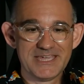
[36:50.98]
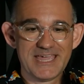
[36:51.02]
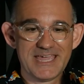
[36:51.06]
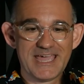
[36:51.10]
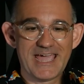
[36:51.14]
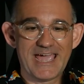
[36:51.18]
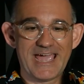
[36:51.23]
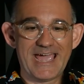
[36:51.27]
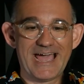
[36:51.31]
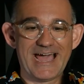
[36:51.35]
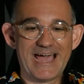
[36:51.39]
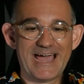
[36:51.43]

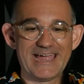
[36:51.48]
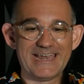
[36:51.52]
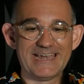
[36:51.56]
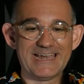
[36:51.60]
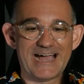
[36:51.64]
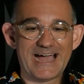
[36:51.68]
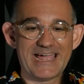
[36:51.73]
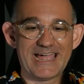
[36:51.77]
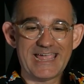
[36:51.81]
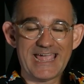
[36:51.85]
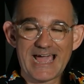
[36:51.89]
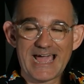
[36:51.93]
And
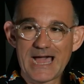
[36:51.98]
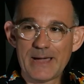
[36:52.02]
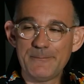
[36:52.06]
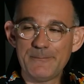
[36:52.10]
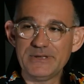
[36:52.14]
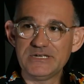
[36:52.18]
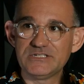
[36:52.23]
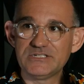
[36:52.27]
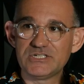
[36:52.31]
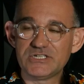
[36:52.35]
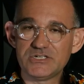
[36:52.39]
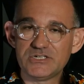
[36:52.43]
I
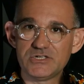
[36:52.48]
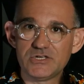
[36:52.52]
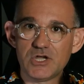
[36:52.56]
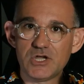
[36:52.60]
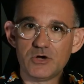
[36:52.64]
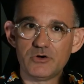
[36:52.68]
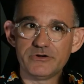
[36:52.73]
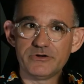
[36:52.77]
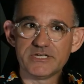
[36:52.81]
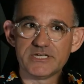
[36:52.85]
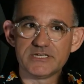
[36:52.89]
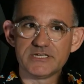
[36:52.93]
happened to
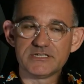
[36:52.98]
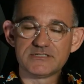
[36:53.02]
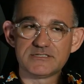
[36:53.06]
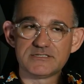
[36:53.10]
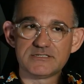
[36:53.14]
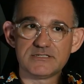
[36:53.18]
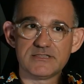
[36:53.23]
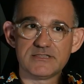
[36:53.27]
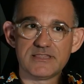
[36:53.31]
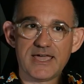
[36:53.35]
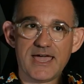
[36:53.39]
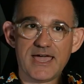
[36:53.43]
notice
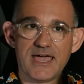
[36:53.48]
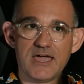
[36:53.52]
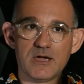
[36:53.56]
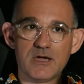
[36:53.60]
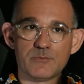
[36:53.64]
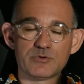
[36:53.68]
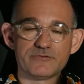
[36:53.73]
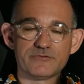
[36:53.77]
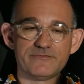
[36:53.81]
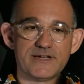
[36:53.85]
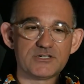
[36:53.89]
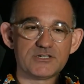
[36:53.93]
that a
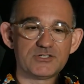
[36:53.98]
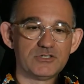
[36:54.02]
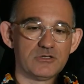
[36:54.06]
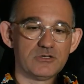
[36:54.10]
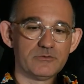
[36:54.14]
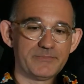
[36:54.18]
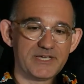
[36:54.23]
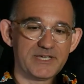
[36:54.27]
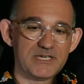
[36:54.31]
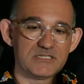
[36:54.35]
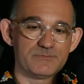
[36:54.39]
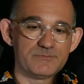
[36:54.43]
professional
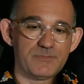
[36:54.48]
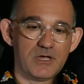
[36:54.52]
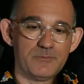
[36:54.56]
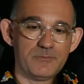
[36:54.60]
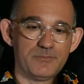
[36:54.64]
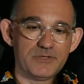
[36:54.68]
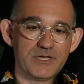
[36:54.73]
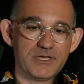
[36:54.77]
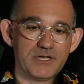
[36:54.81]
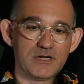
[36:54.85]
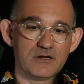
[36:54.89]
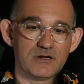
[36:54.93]
baseball
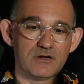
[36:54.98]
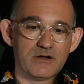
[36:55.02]
player